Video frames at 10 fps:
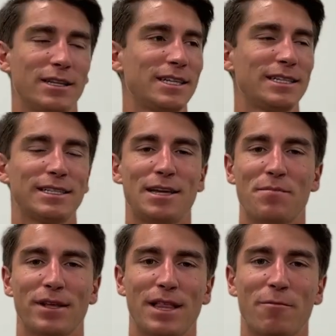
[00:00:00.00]
And this is
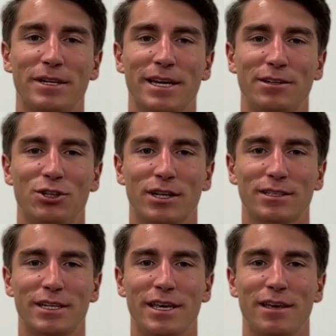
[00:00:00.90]
something that we did
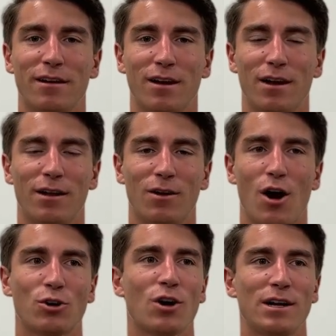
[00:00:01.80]
just see
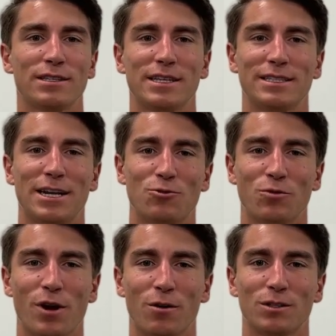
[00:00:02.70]
across the
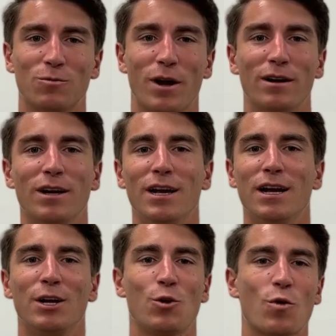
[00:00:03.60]
central coast, where
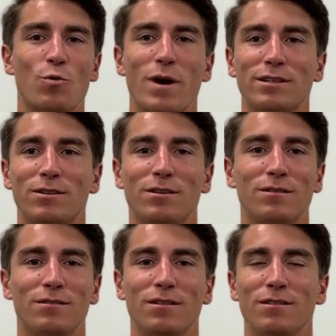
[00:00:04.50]

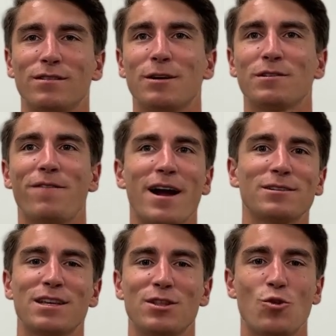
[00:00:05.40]
there was
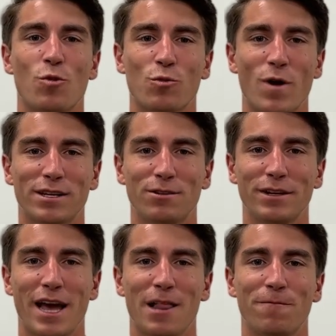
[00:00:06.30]
fires in northwestern
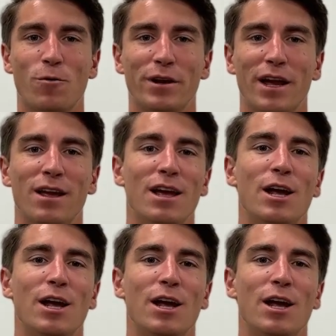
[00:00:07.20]
California.